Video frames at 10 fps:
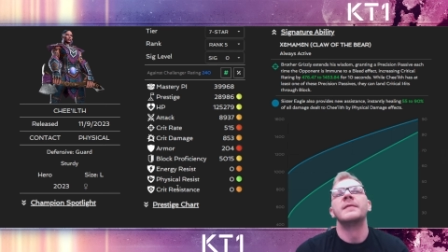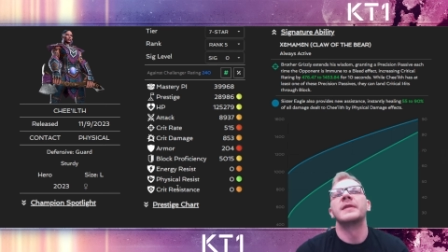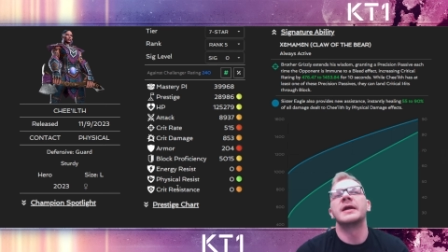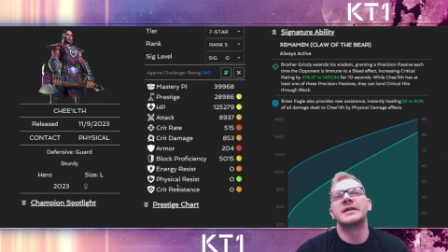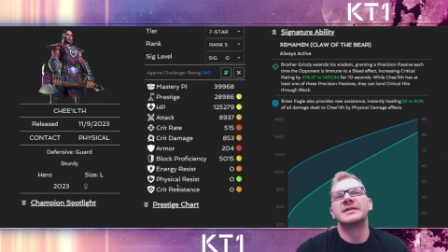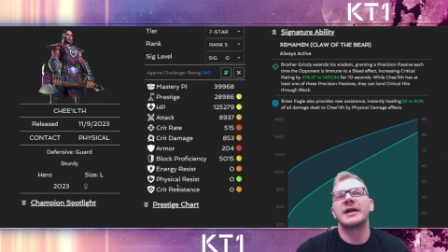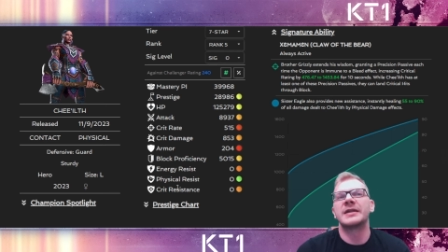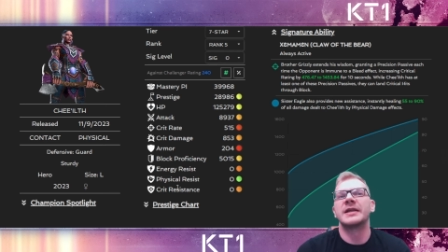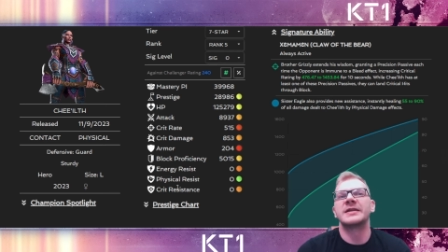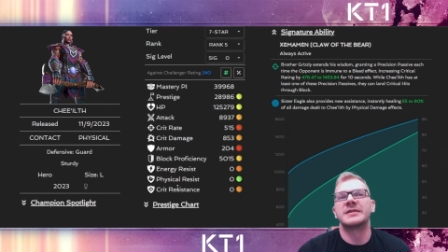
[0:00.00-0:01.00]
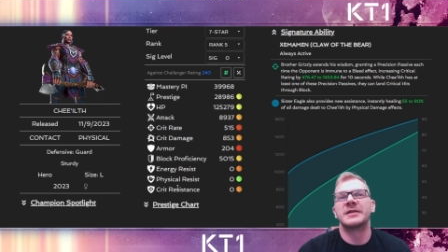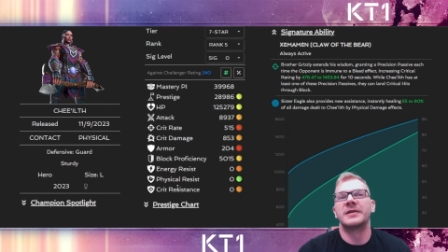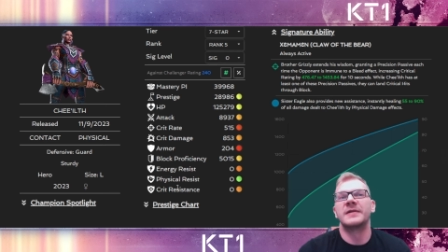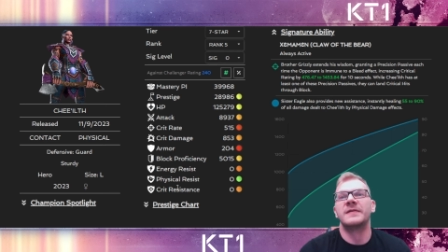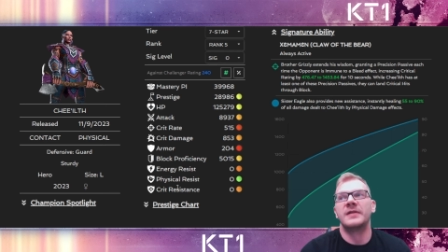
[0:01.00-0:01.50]
that is not
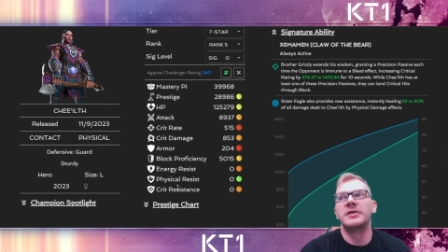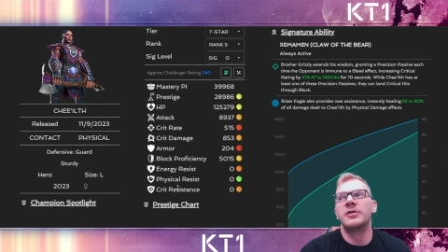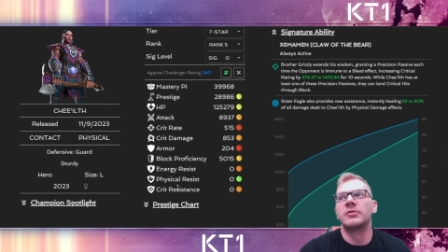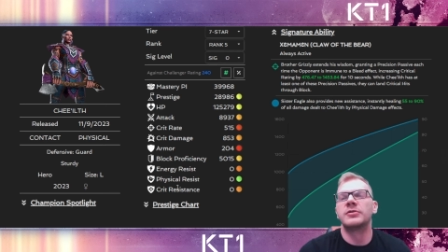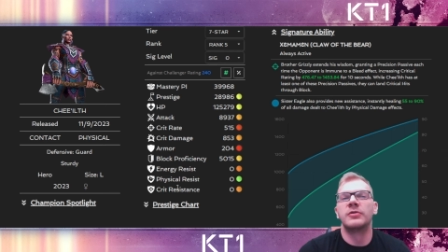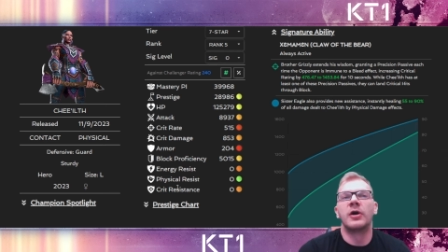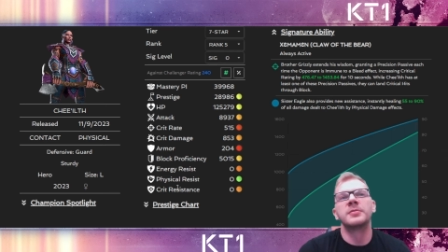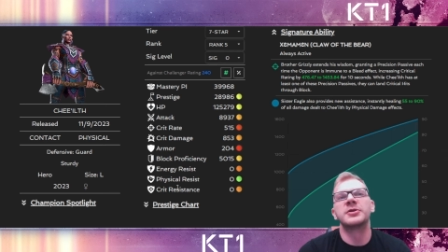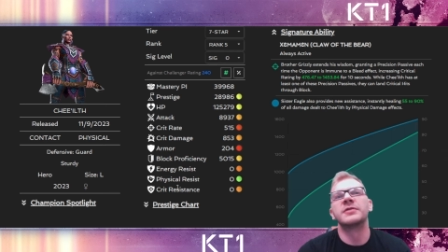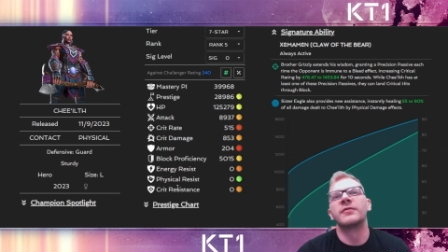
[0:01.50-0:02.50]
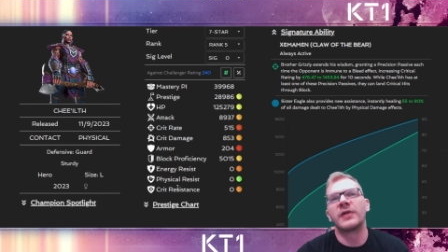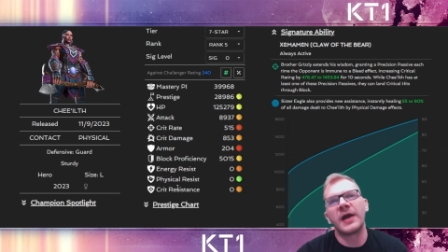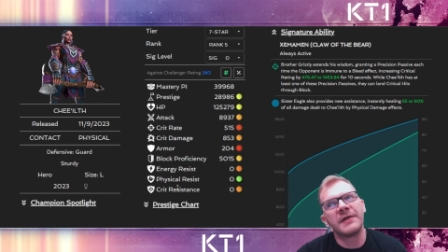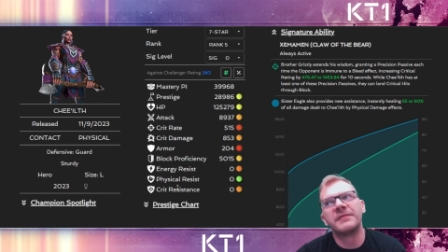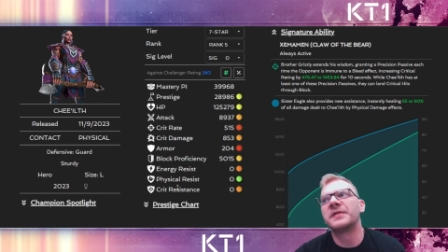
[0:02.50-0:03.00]
necessarily the go to option for
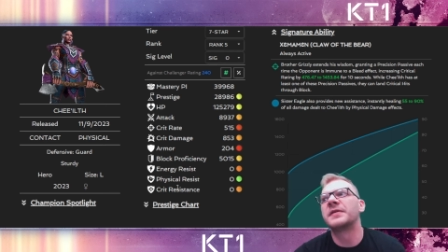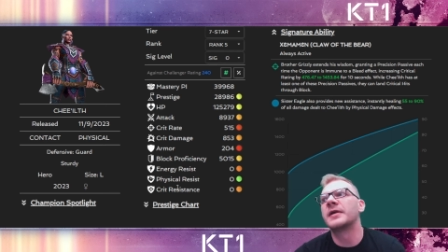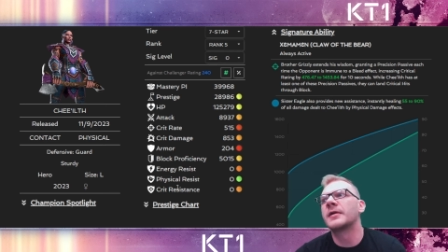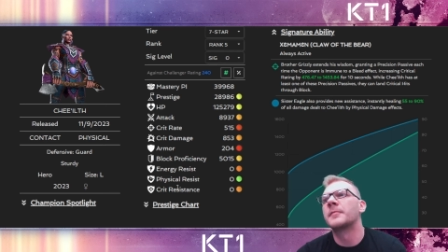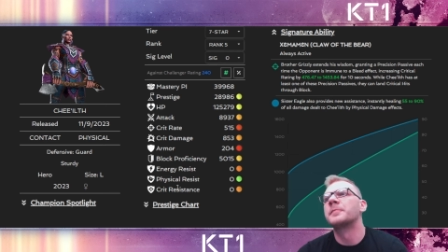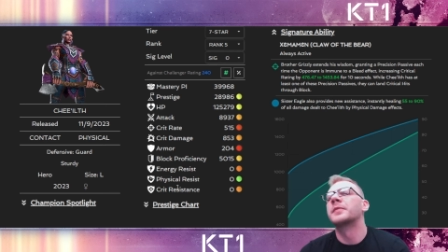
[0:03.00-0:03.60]
everything,